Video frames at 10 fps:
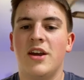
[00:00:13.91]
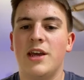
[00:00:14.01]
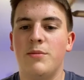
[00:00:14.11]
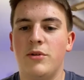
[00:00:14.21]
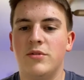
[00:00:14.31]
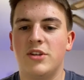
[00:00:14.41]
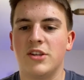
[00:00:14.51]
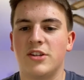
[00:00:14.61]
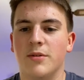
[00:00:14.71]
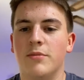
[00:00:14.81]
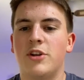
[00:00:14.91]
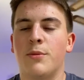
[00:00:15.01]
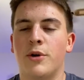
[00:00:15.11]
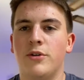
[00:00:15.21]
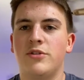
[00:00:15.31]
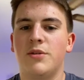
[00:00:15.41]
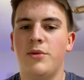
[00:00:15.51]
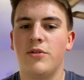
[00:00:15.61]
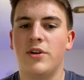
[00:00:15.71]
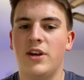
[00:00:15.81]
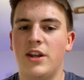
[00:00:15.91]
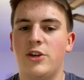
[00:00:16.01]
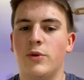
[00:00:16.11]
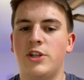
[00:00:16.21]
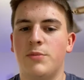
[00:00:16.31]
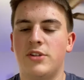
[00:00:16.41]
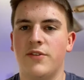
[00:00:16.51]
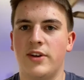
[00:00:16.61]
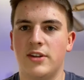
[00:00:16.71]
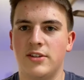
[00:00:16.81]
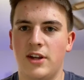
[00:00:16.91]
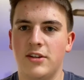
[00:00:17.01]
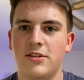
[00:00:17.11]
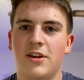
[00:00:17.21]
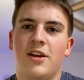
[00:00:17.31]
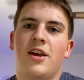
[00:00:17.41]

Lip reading: immune system to produce immunity to a specific disease,